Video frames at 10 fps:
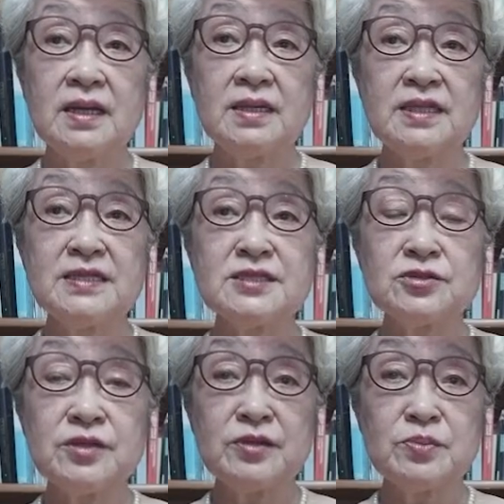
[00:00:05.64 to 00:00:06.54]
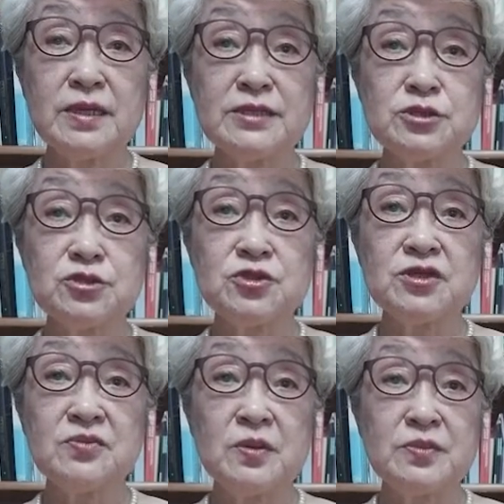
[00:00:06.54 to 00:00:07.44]
It is a great pleasure to
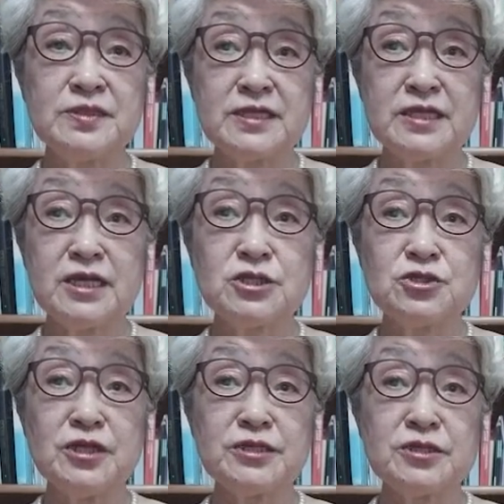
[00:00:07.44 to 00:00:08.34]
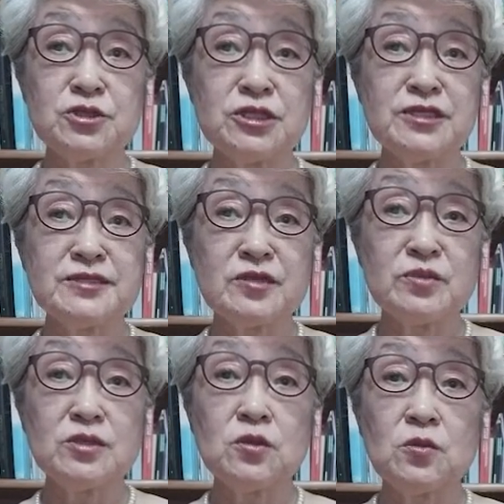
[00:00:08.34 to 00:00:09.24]
give a presentation at the Gender
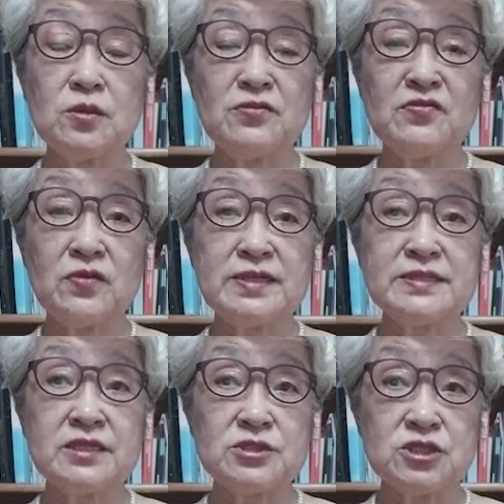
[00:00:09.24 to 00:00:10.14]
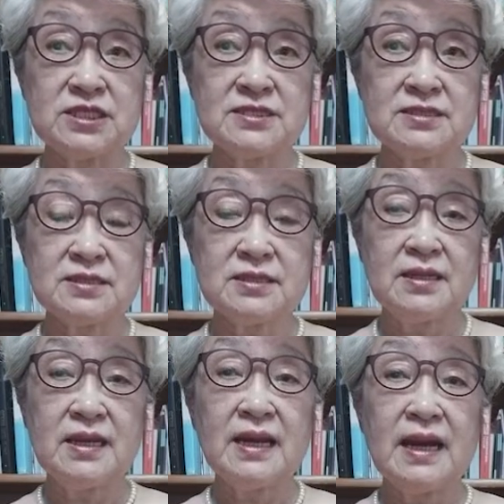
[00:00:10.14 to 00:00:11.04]
Summit Global for SDGs.
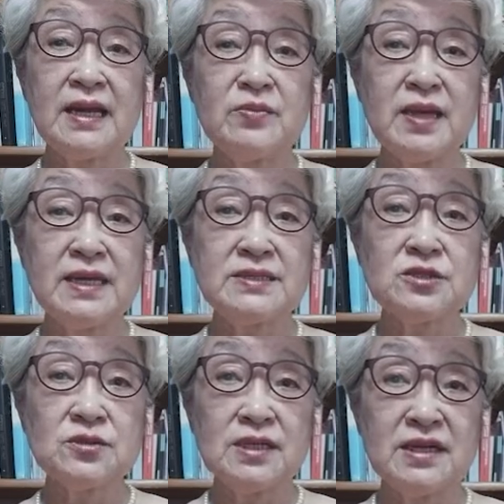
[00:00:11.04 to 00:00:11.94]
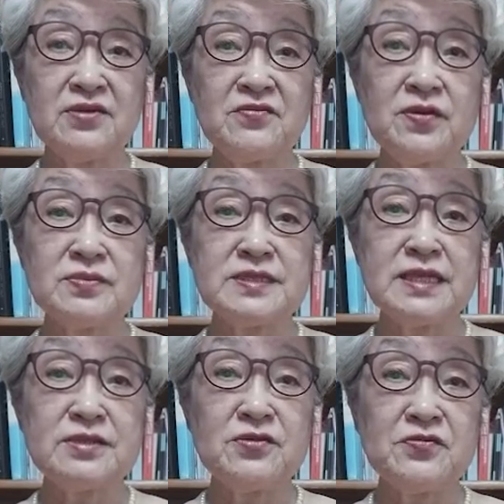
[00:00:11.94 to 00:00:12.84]
I am Heisook Lee from
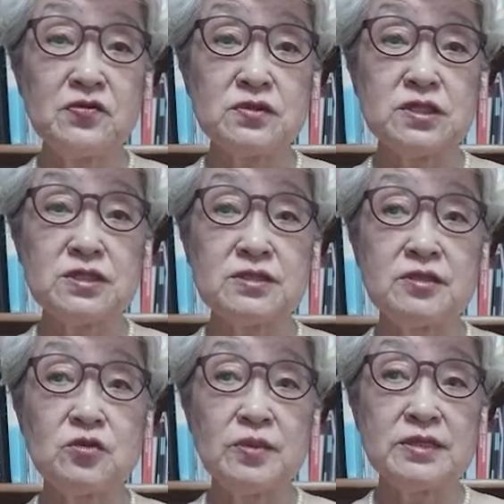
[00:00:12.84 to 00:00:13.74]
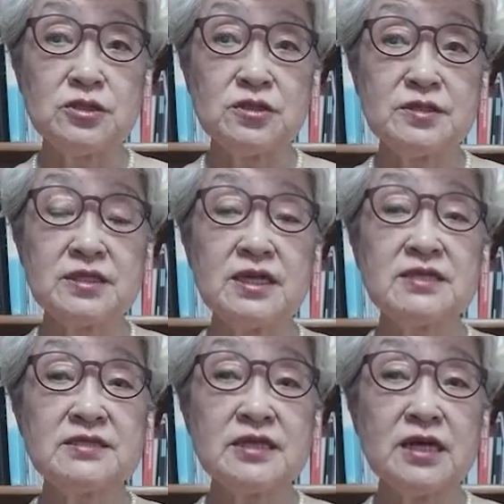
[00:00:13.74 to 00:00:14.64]
Center for Gender Innovations,
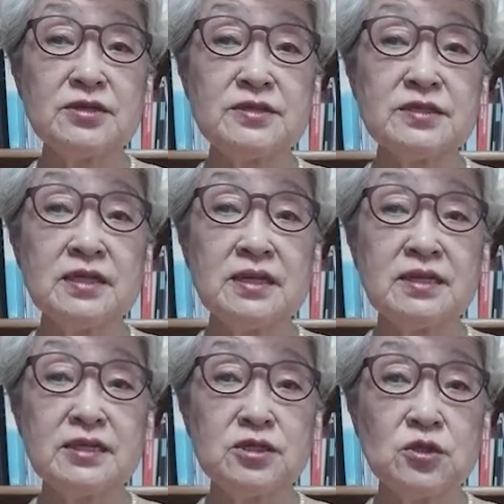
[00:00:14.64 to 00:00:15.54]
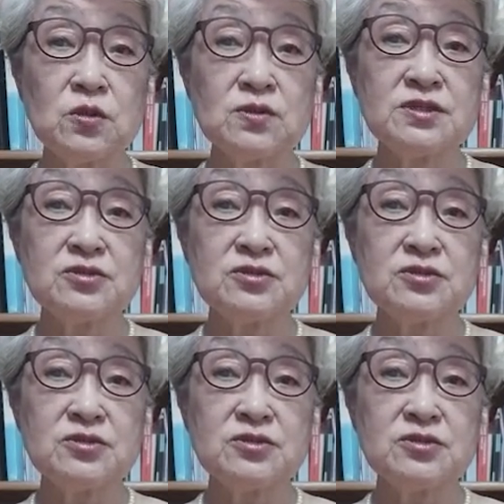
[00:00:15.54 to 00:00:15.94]
Science and Technology